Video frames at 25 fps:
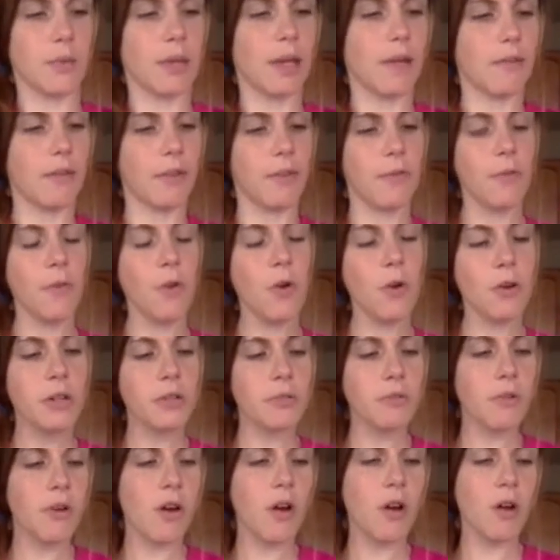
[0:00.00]
We have a
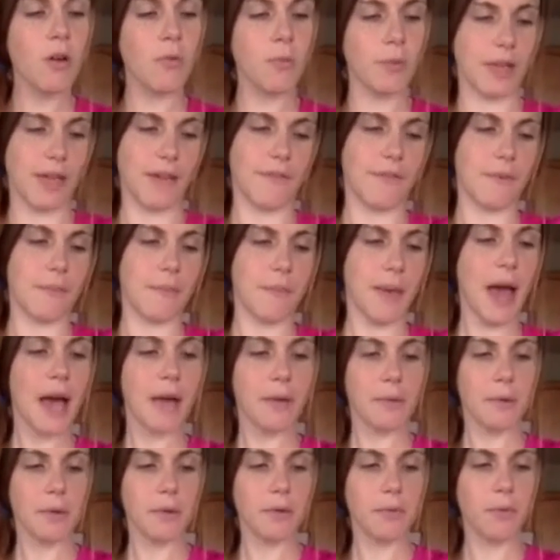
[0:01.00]
forward roll, we have a
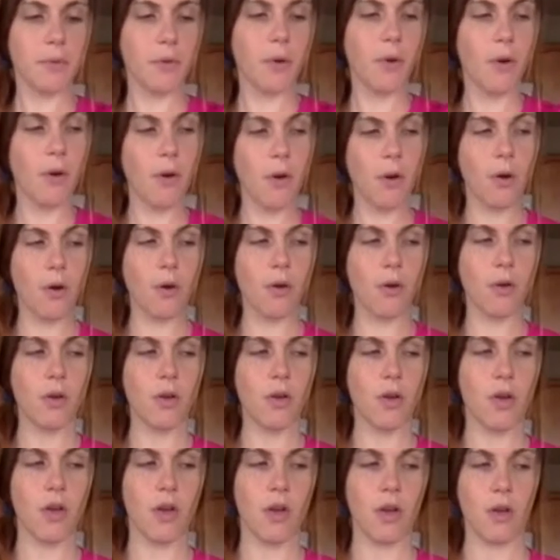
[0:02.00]
backward roll,
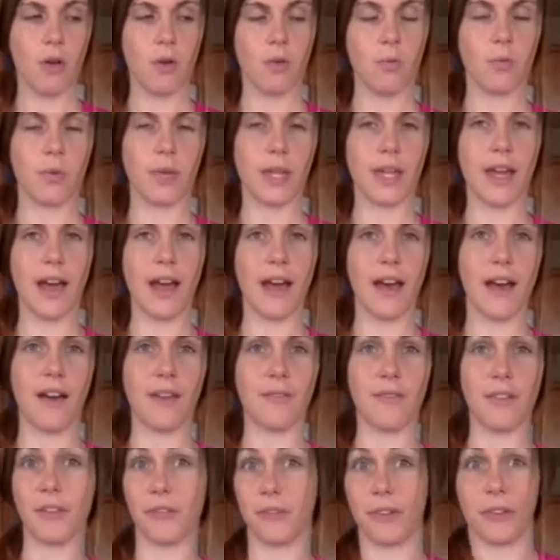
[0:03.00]
we
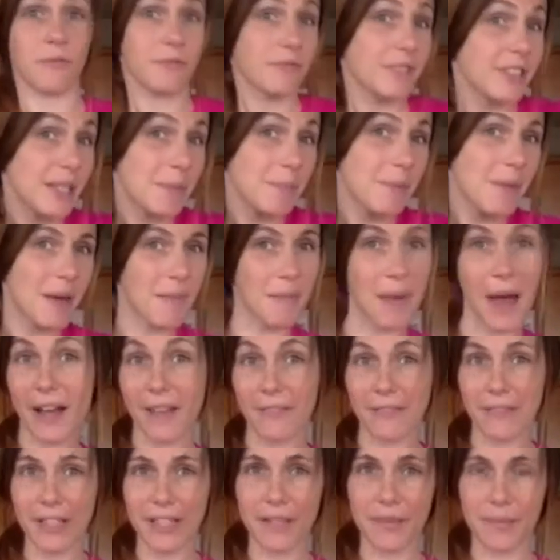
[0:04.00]
have a front flip, a
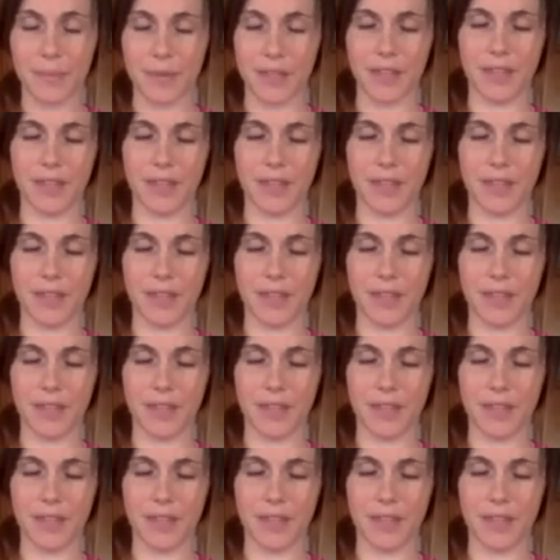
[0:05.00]
back flip.